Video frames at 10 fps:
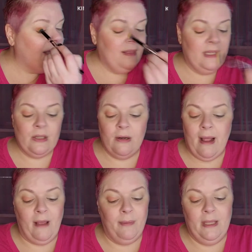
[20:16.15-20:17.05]
These are
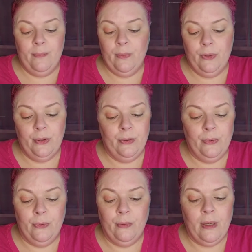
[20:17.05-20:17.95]
not people
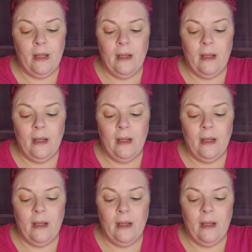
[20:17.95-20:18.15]
who